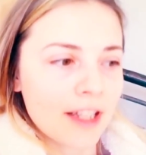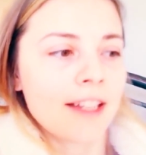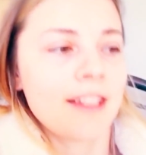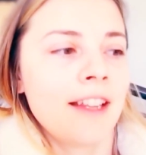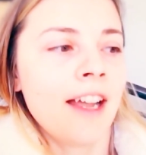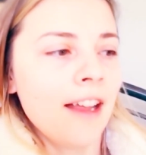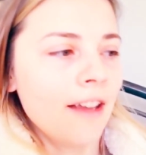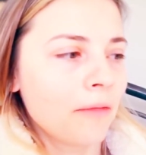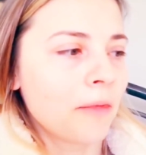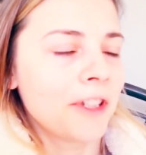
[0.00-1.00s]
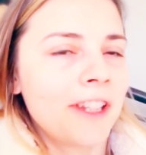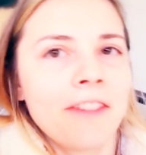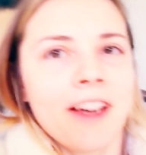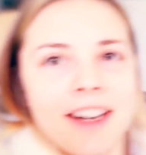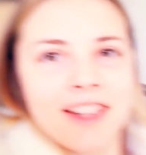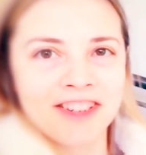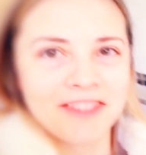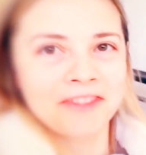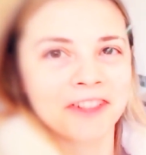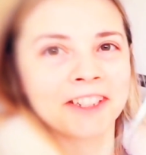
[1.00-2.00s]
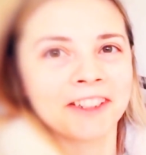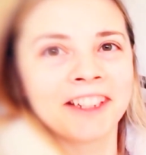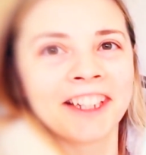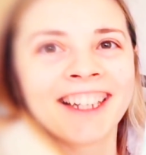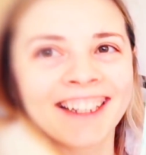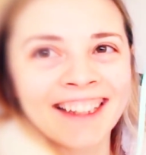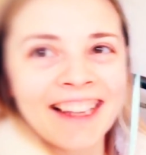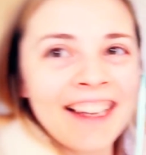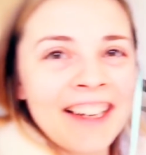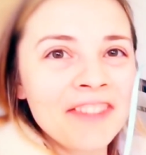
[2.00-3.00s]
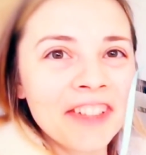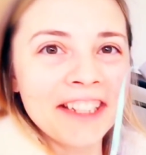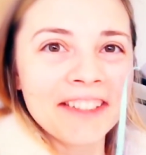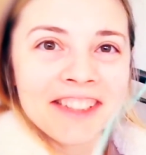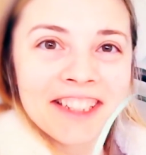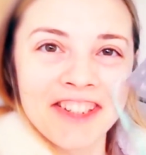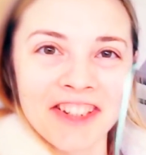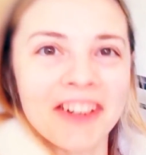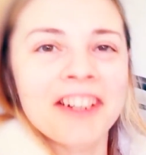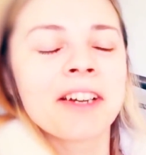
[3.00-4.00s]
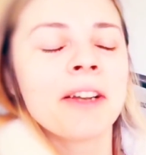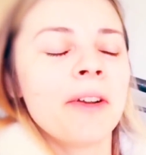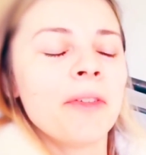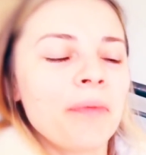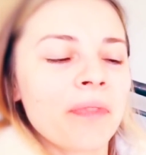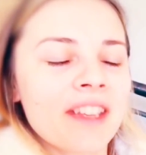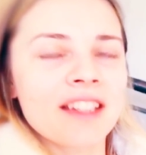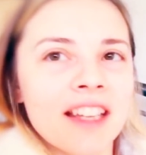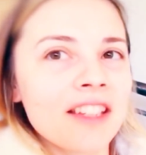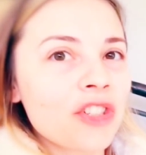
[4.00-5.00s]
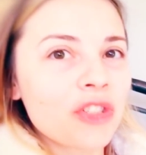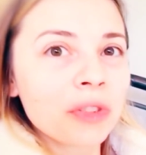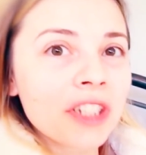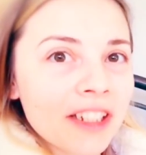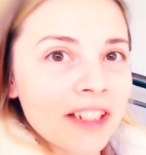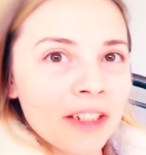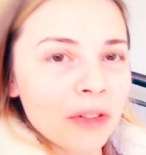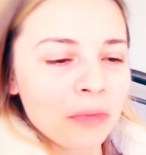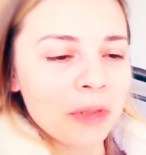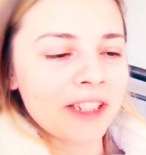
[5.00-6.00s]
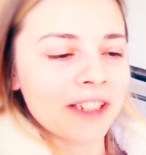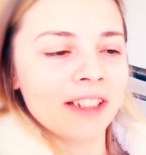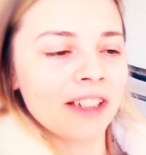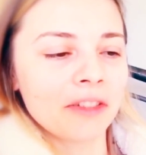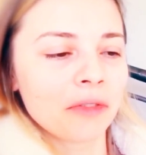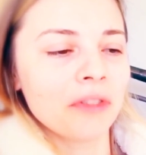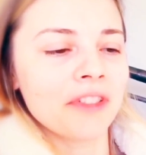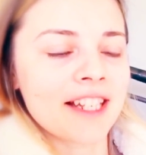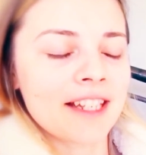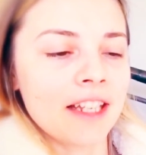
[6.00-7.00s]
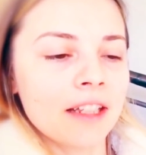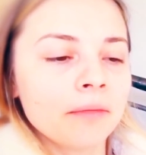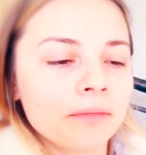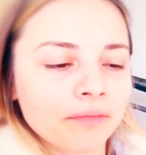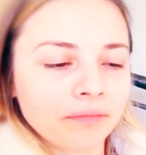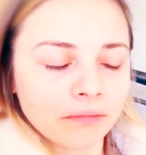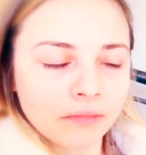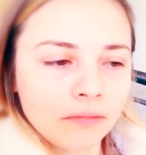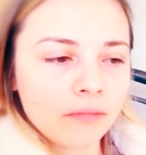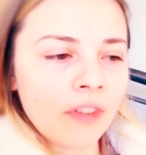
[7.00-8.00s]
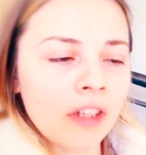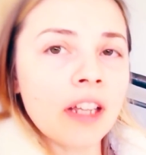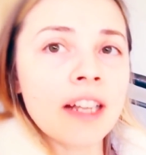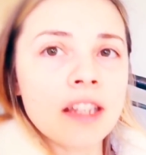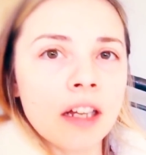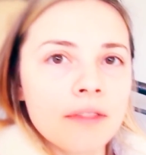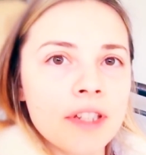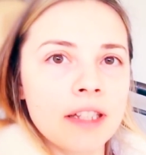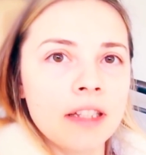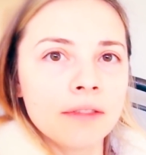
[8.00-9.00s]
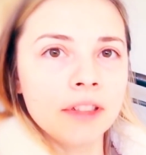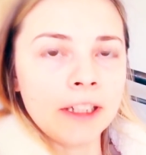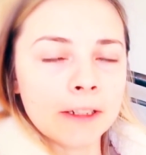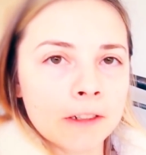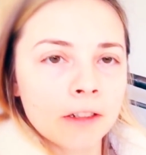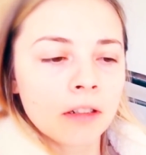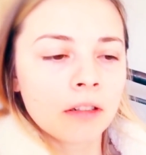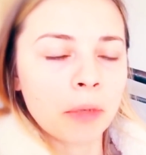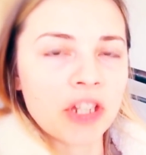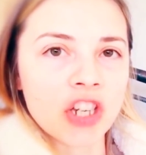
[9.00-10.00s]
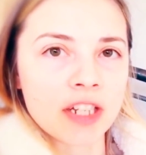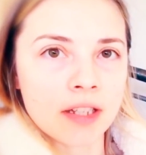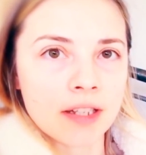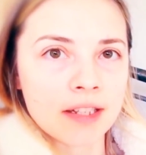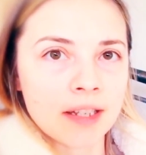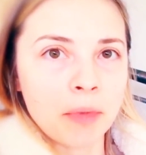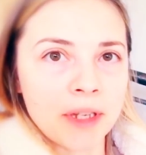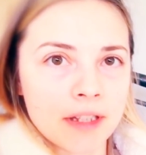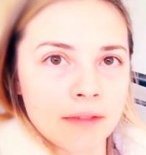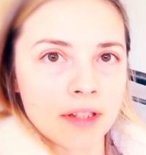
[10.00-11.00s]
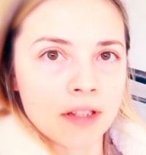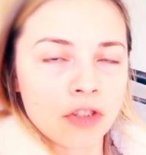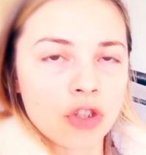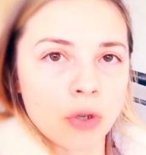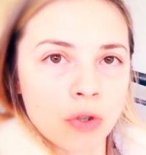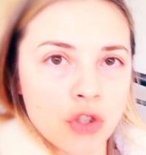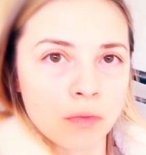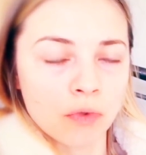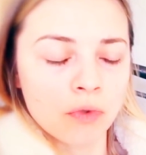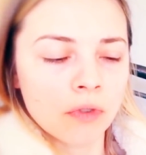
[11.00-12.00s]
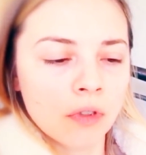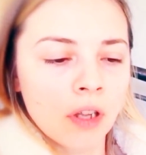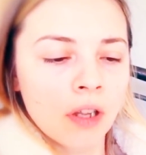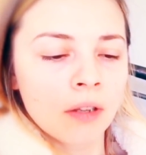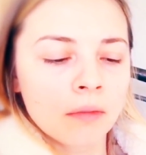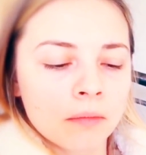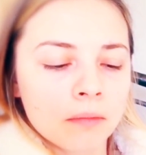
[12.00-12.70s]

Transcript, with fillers: by the way, yes, there's my friend here, my diary. My consciousness disliked it terribly to keep records in it. When I started to keep a diary, to write down honestly what's what,